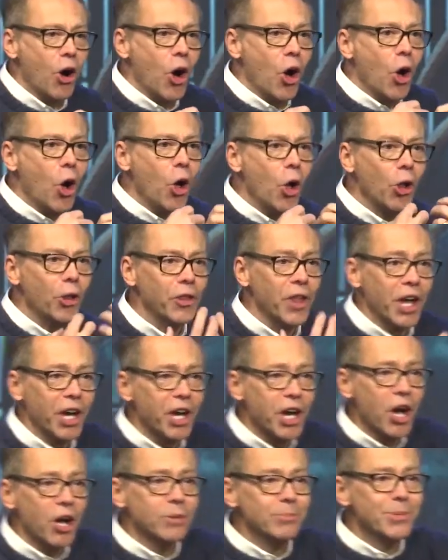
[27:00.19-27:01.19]
all that
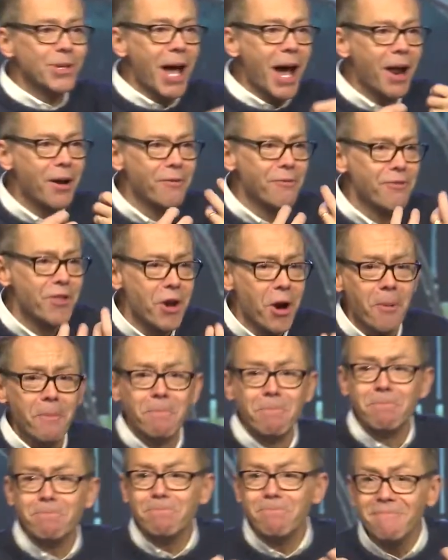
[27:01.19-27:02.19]
comes out of their
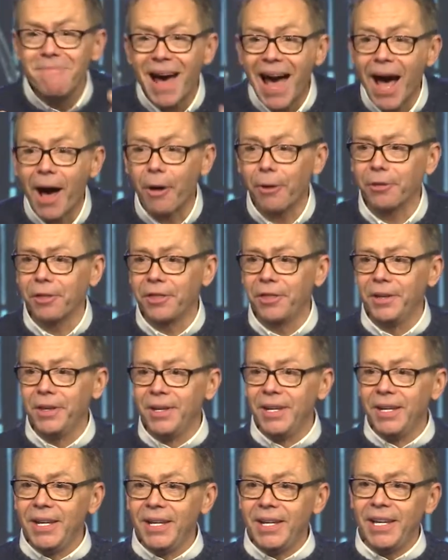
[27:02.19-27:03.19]
mouth
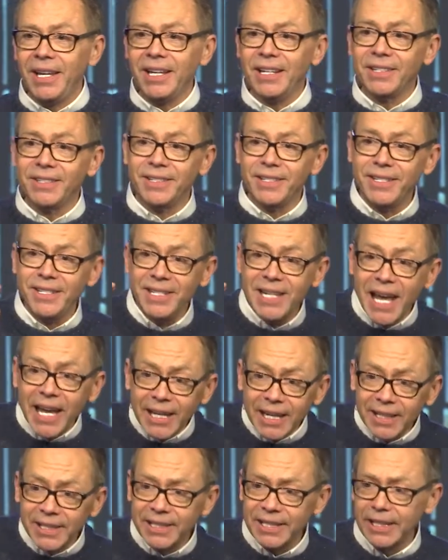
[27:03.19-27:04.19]
is
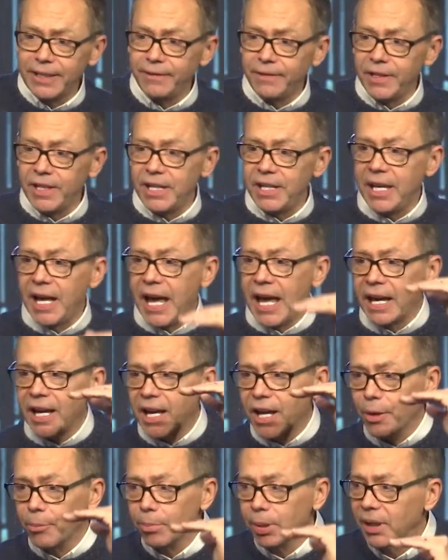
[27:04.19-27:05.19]
negativity and
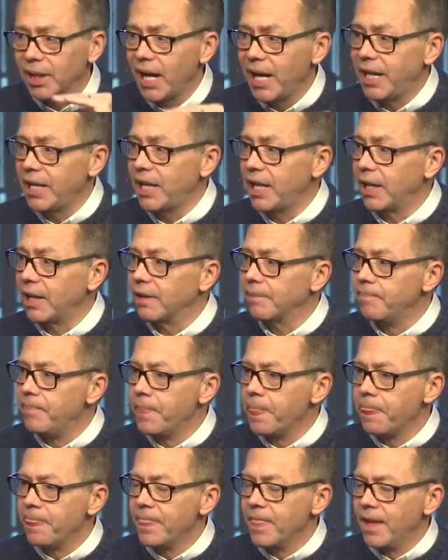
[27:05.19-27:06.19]
complaining.
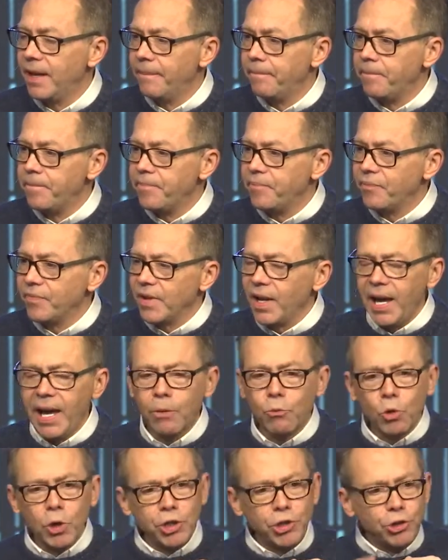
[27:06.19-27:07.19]

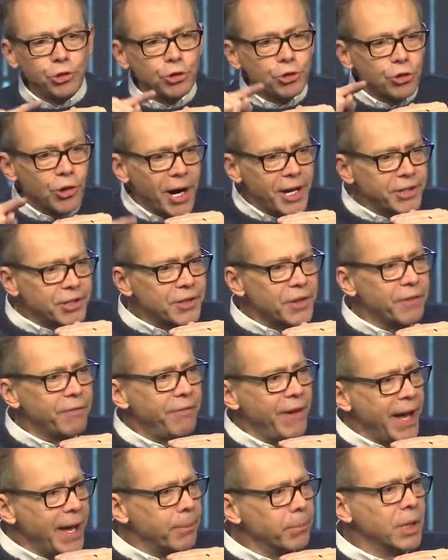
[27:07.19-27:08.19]
And when you trace the
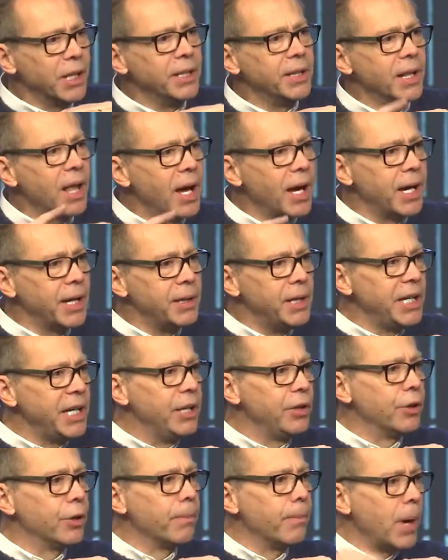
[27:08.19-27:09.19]
family line,
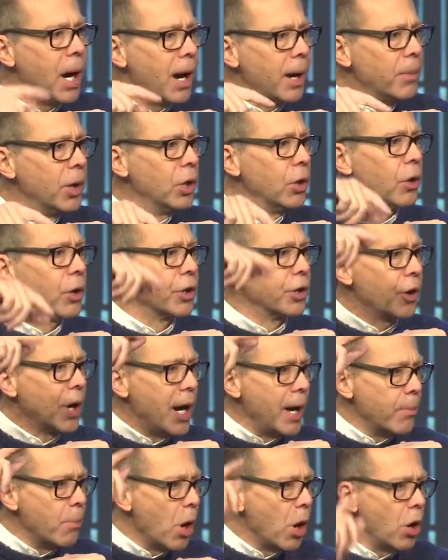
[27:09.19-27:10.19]
either mama or
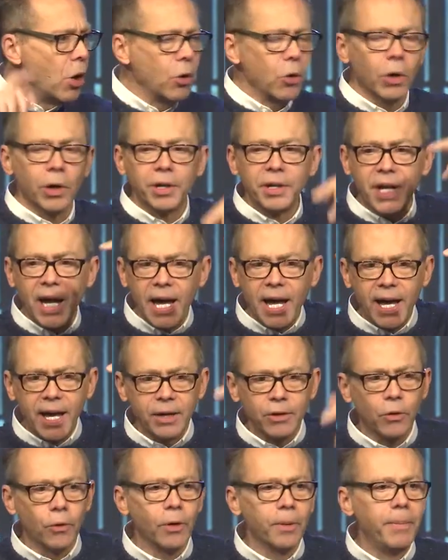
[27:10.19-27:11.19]
grandma or
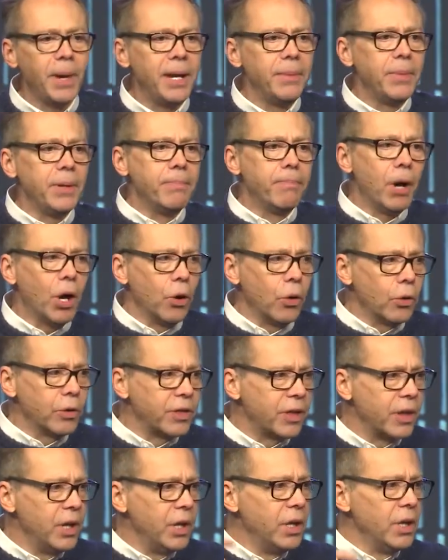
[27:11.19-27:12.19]
dad or maybe
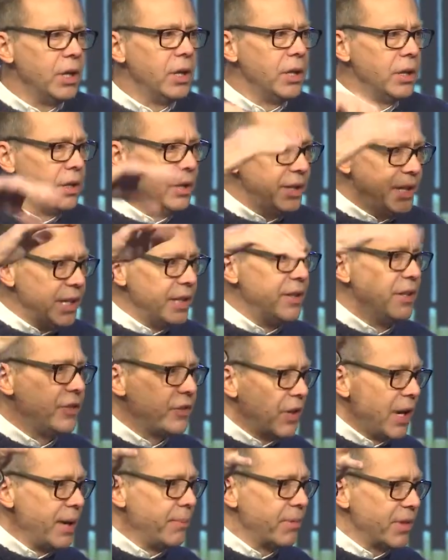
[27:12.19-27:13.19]
both did the
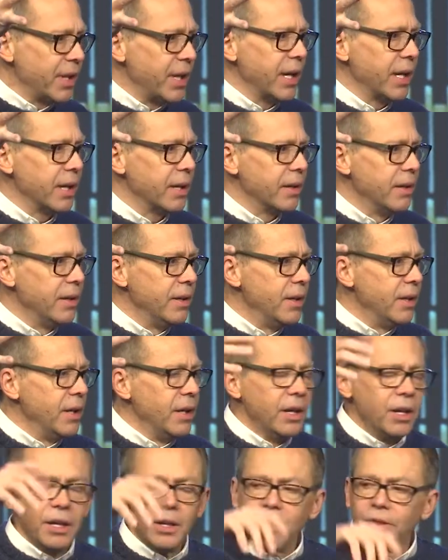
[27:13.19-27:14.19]
same thing.
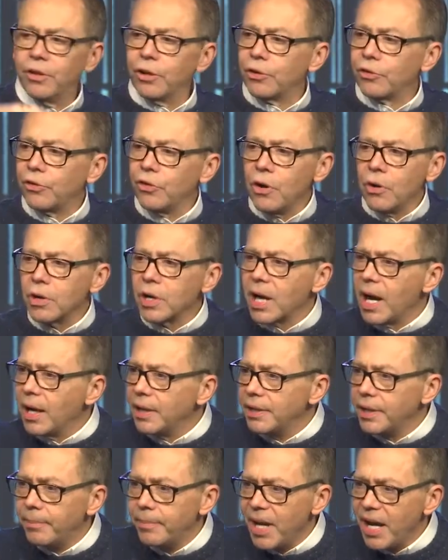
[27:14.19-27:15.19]
There's no
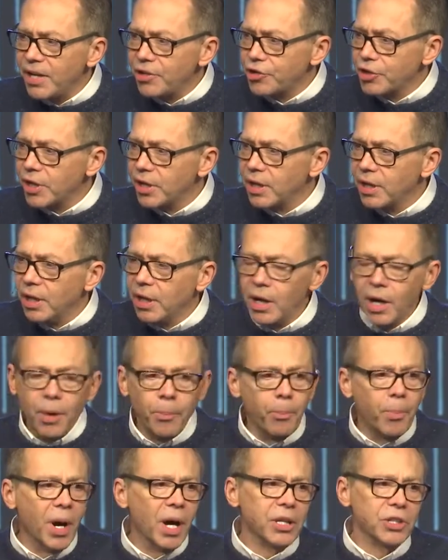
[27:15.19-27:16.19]
condemnation,
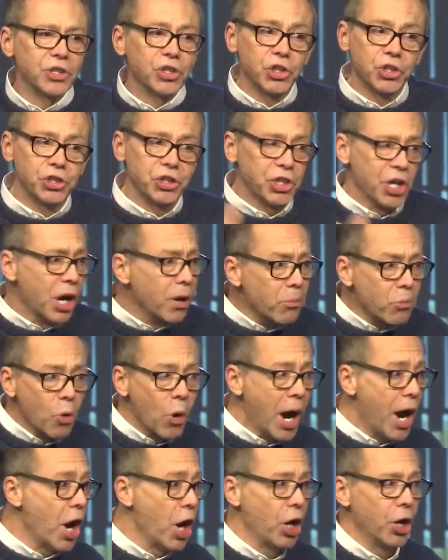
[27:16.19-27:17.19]
but
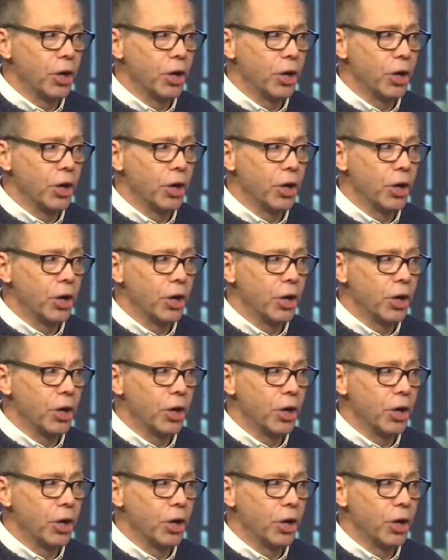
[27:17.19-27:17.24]
somewhere,